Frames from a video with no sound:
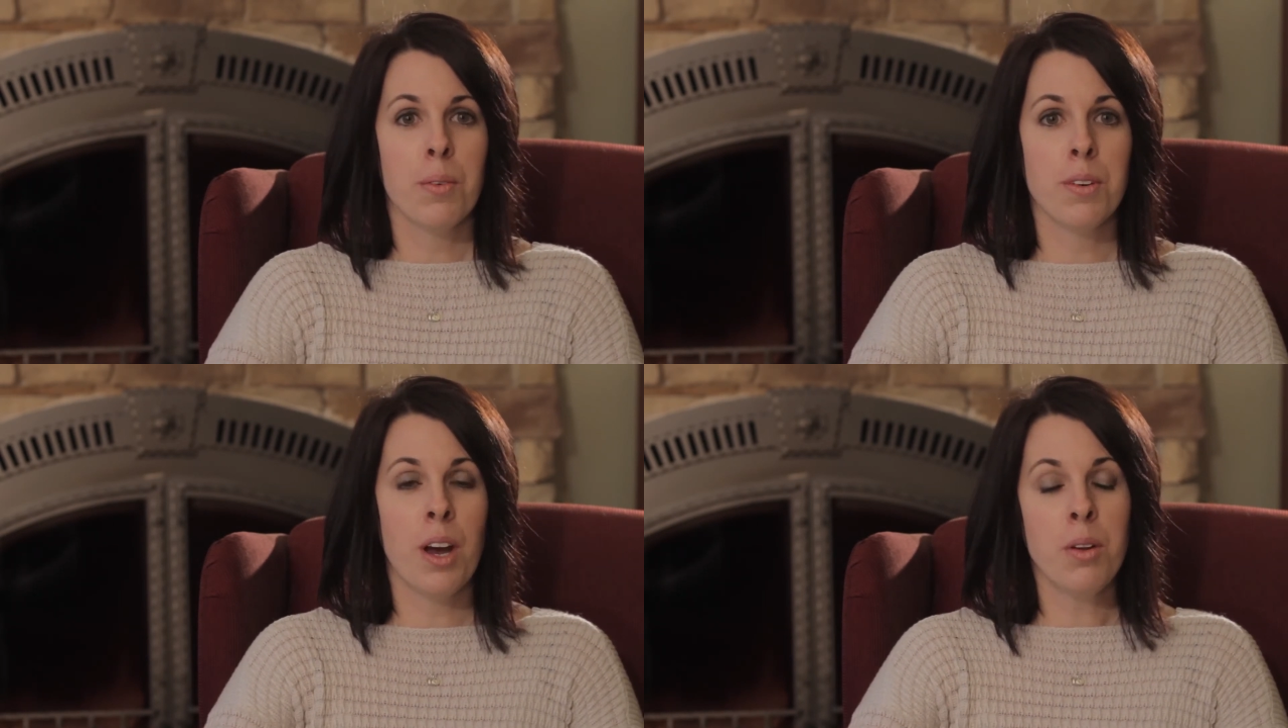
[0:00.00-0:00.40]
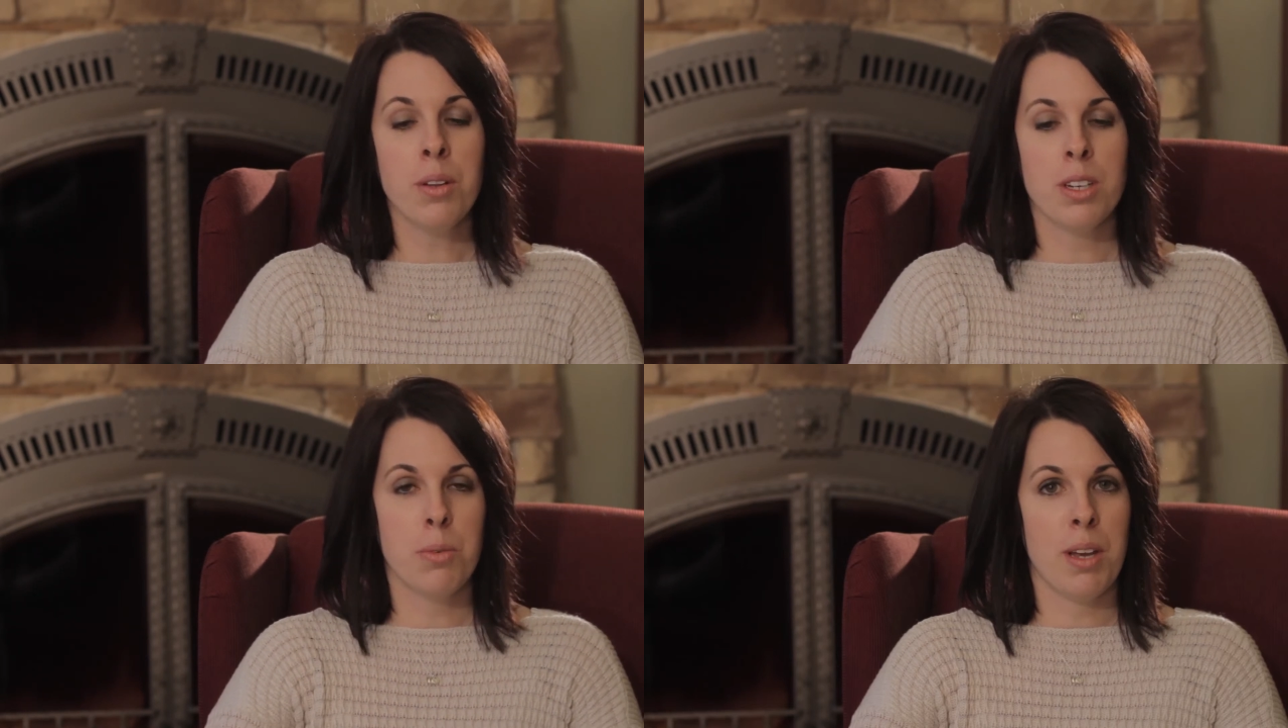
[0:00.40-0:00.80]
not
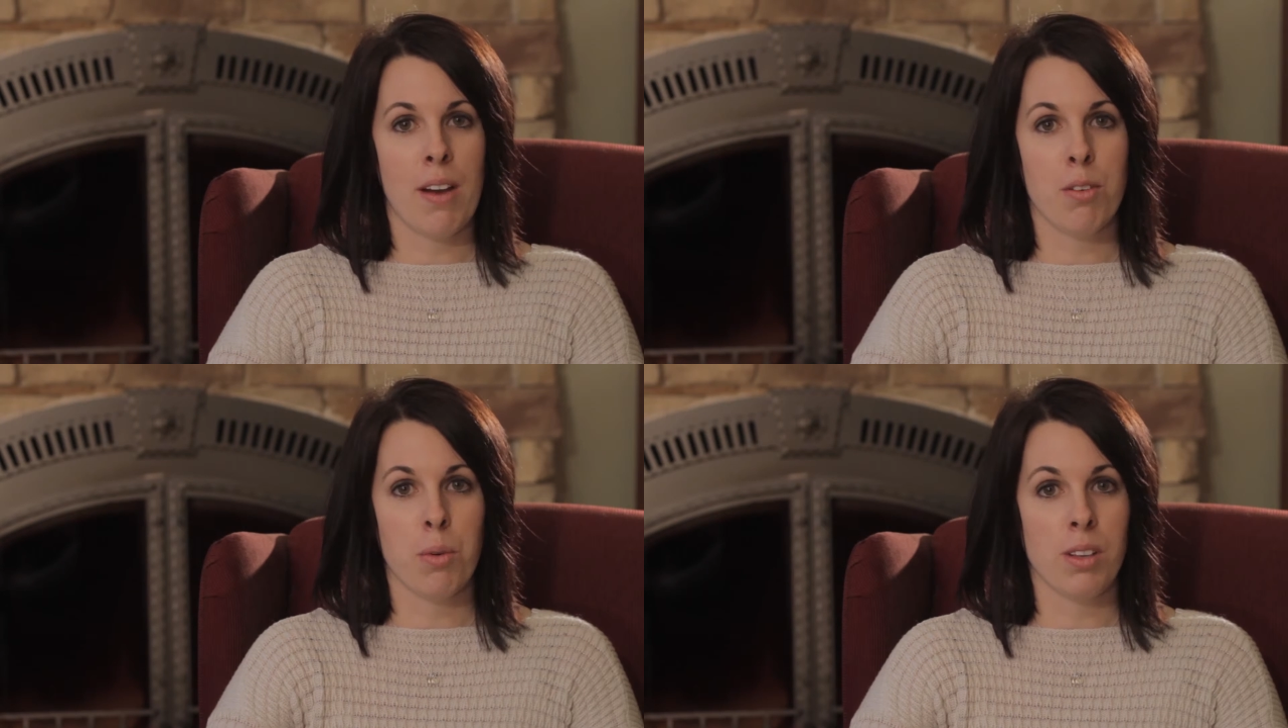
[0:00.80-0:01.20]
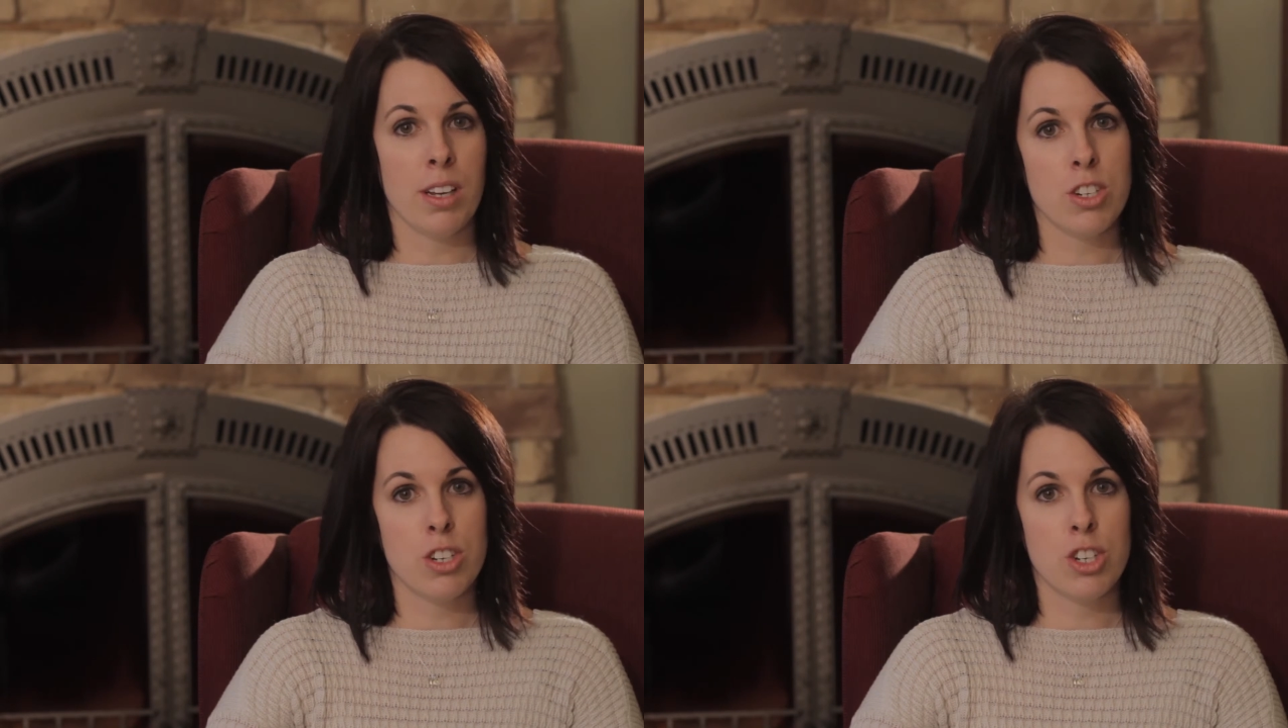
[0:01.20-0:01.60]
only do we have a
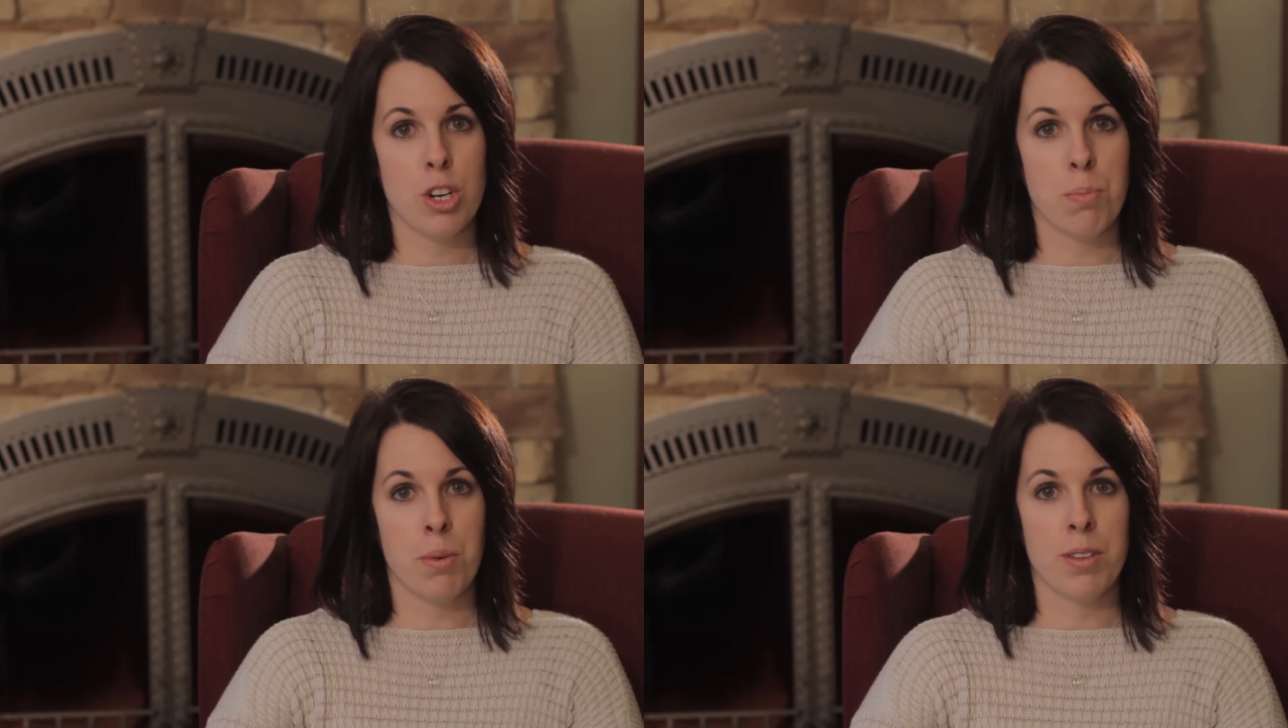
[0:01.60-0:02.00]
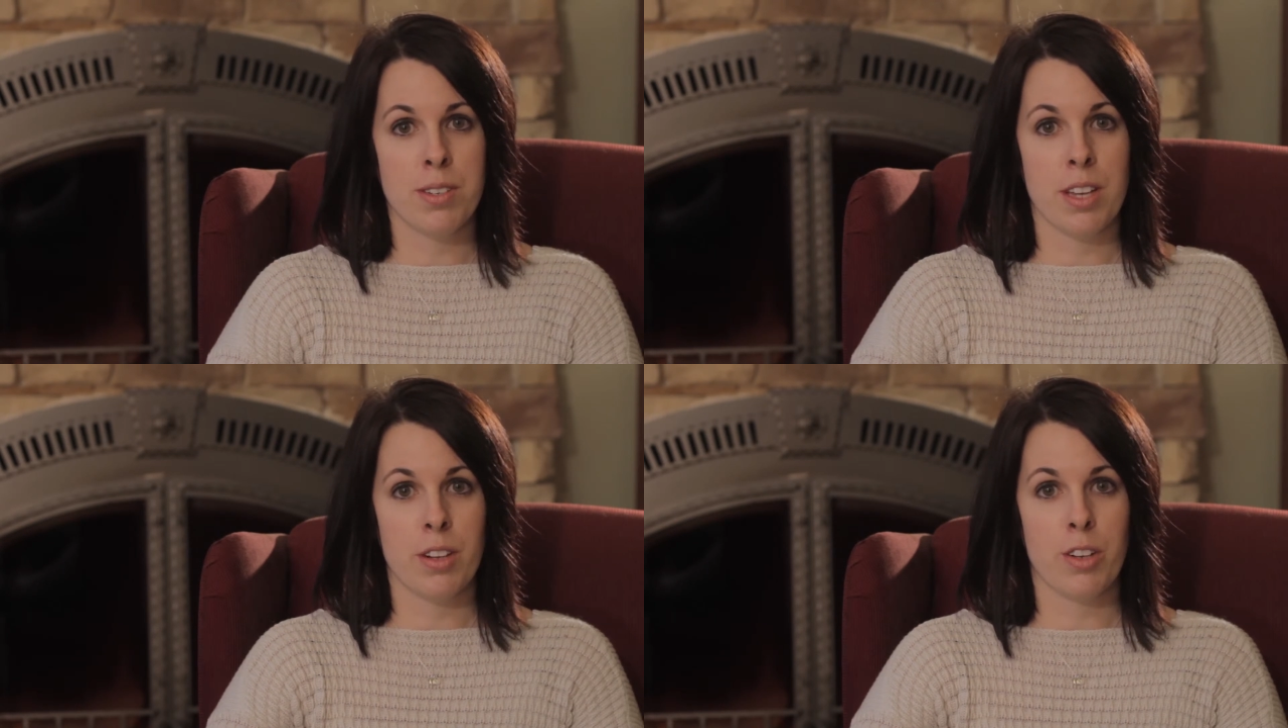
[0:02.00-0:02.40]
relationship with
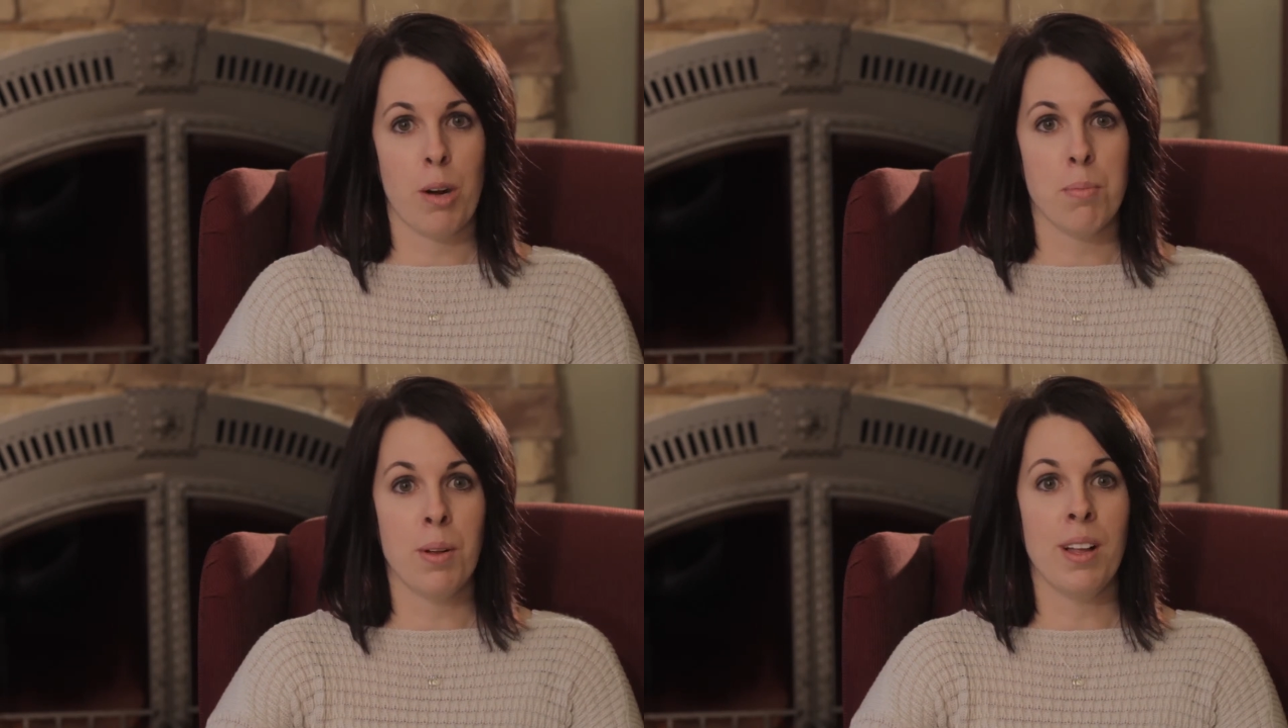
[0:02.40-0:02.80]
this other couple,